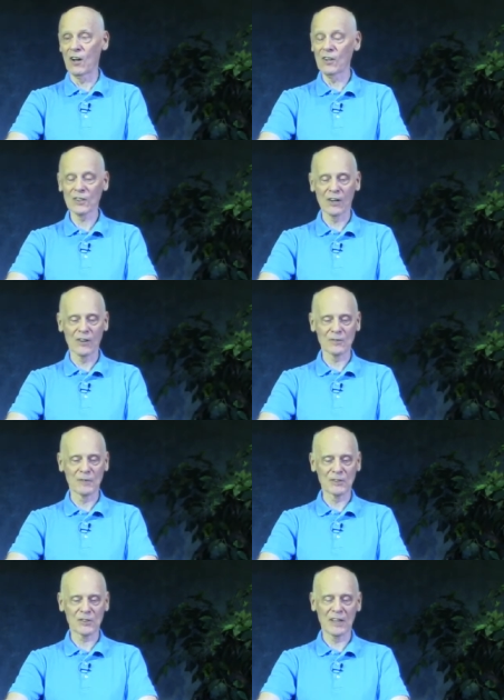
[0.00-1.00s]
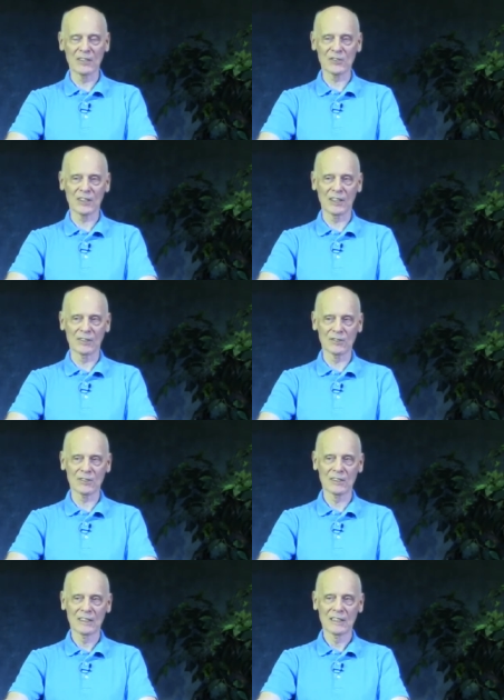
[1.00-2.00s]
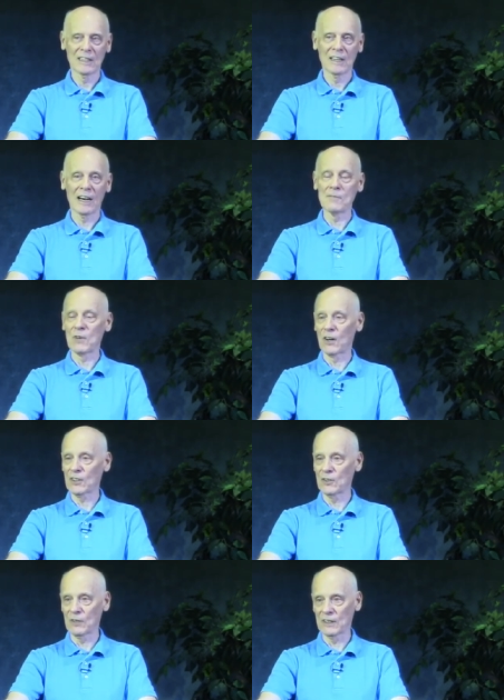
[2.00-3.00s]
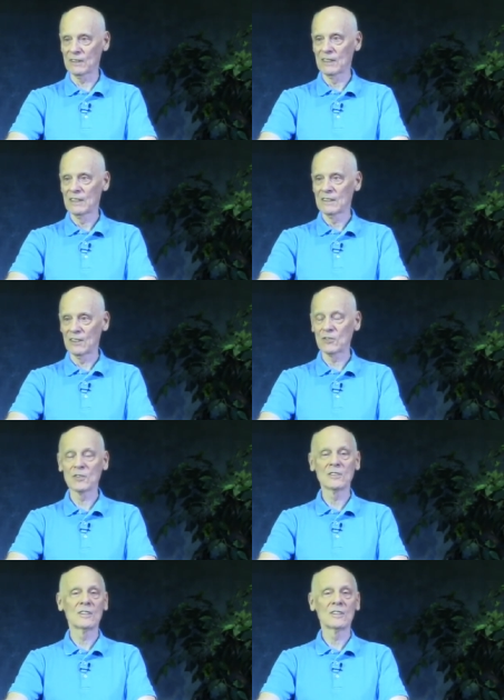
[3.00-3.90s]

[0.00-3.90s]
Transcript: all cosmic size scales, I'm arguing this